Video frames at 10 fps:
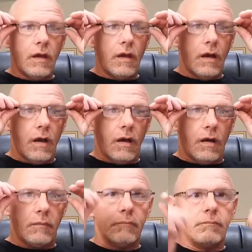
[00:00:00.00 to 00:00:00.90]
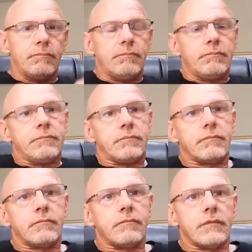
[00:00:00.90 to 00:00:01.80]

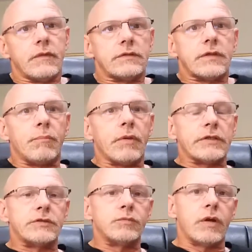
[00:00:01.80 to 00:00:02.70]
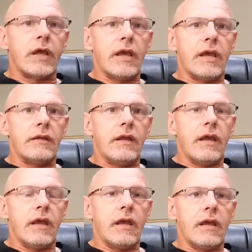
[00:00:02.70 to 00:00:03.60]
some places went ahead
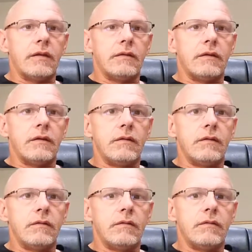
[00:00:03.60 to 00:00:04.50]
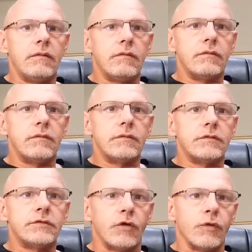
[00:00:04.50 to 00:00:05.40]
and
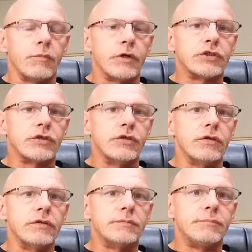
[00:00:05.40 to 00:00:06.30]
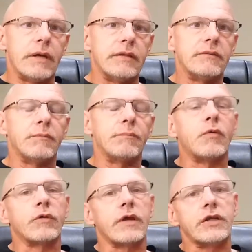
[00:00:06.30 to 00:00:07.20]
sold the British goods, paid the
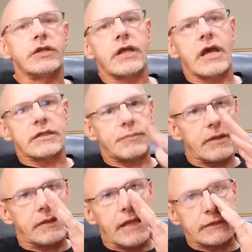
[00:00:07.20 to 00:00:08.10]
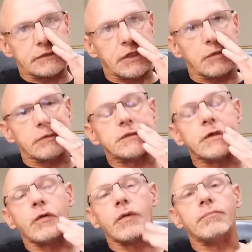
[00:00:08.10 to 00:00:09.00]
importation tax, paid the taxes on them, and
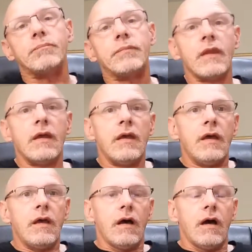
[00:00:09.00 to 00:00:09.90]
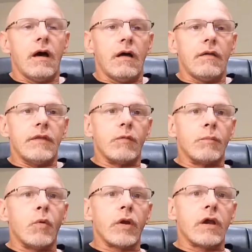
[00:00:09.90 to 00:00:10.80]
sold them. They were
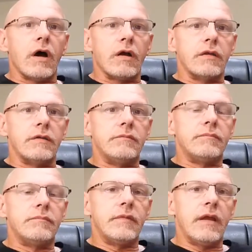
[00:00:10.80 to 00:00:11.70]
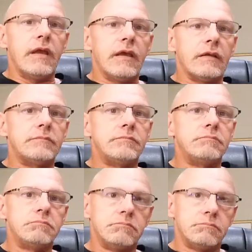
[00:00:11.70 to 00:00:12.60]
boycotted and
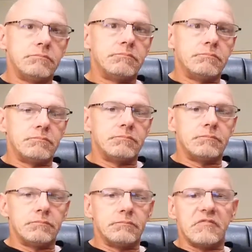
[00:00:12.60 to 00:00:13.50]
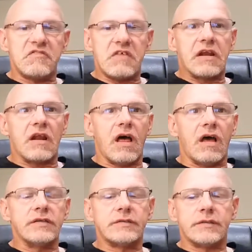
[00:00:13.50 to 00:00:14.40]
vandalized,